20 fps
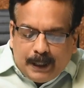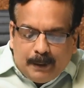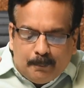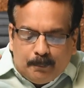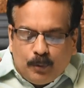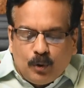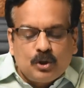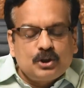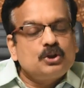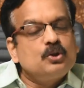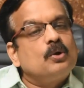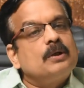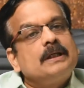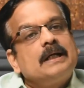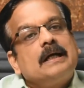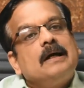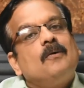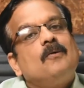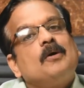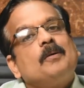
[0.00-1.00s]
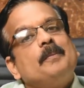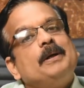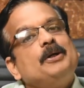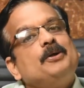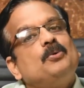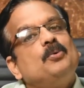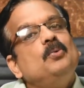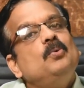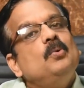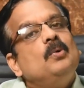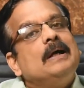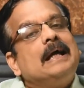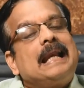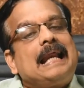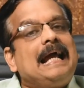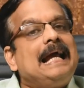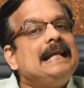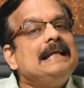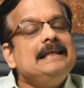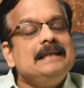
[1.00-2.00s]
imposed on the government to
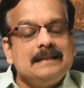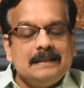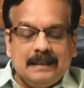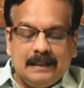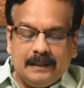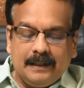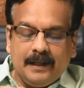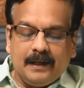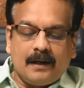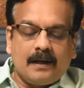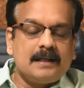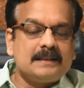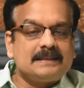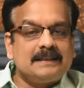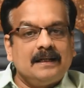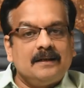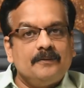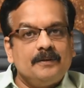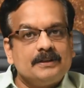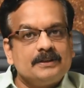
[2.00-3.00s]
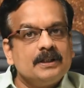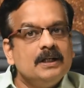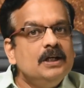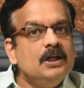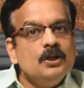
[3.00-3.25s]
grant dearness allowance.